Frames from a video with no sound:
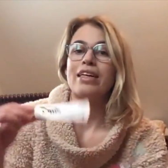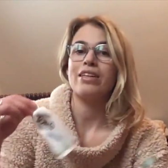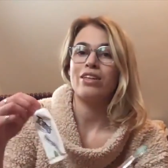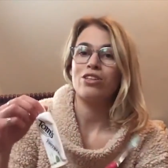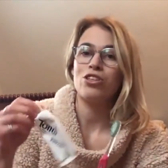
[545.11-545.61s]

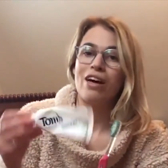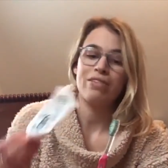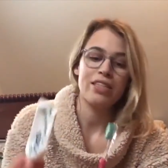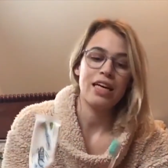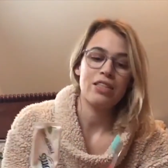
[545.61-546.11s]
like little
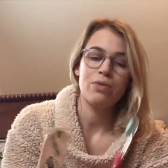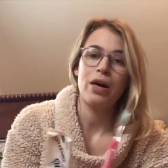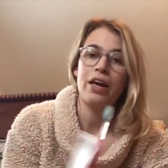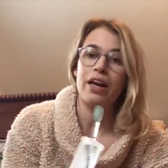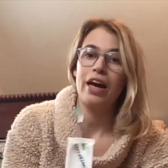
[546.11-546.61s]
travel size
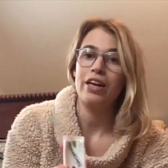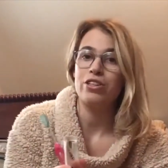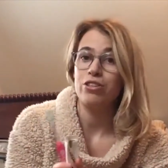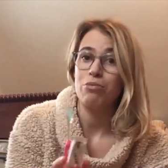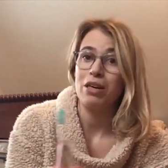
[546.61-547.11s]
one, and a
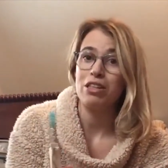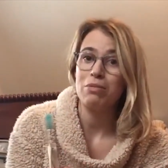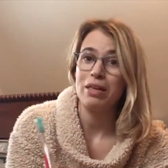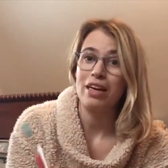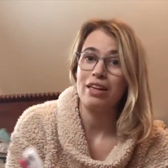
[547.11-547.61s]
toothbrush,
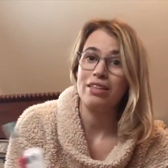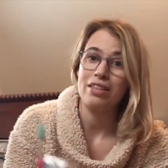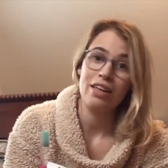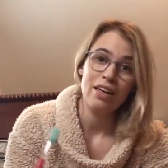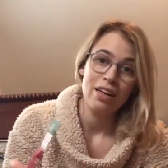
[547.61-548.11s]

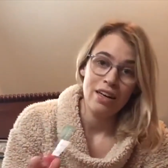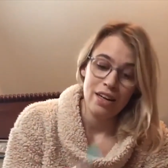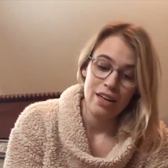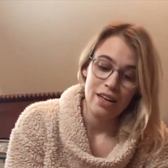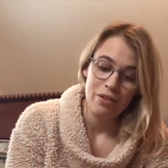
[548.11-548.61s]
because
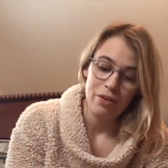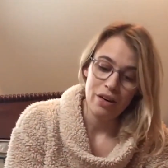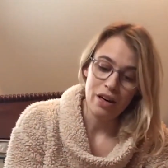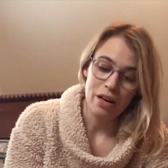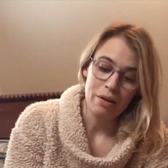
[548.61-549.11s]

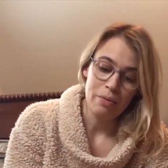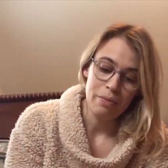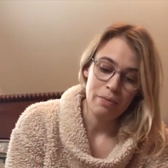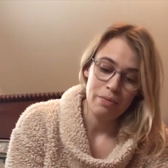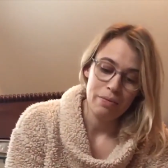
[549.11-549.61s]

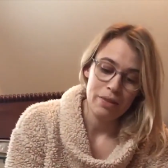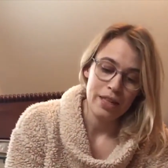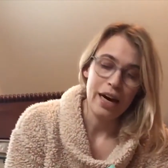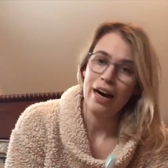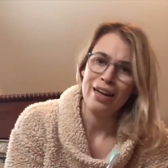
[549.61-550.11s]
I
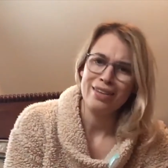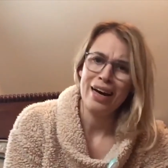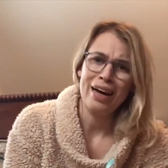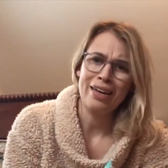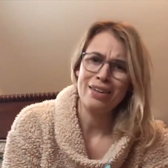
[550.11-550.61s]

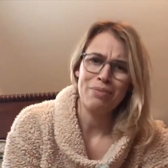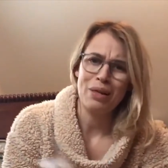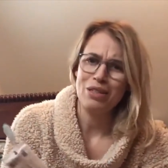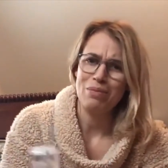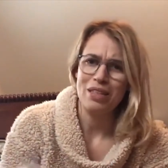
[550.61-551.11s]
end up
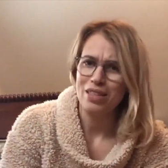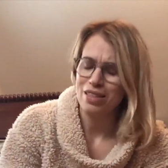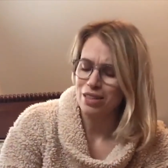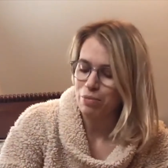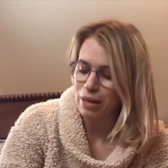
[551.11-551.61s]
brushing my
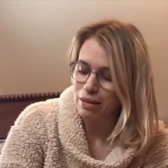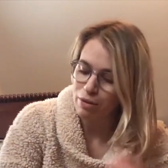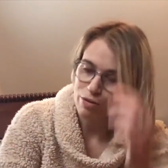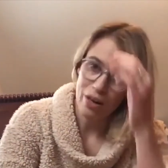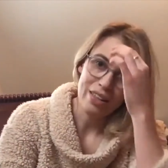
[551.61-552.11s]
teeth on the plane
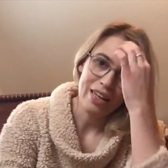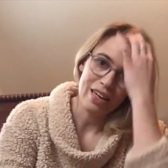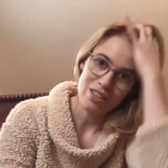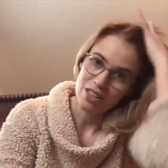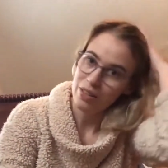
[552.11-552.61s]
before I
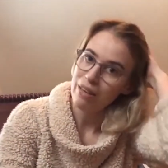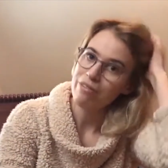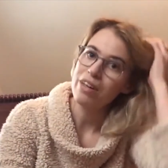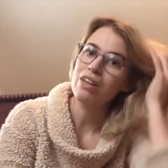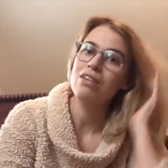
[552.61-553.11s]
land, just so I
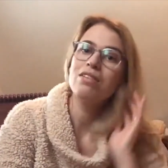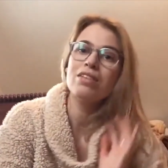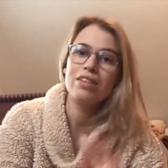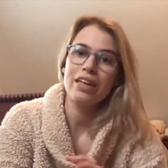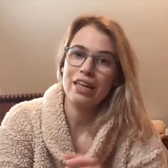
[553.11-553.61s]
feel
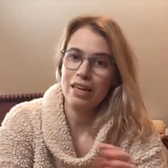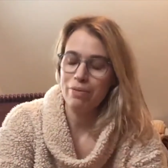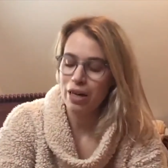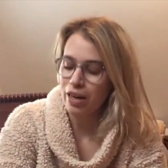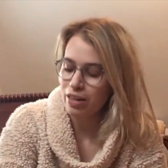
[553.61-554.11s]
like I'm
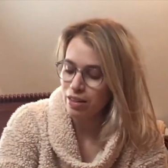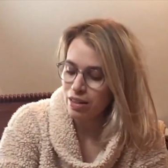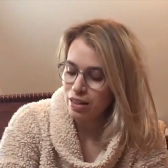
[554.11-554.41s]
not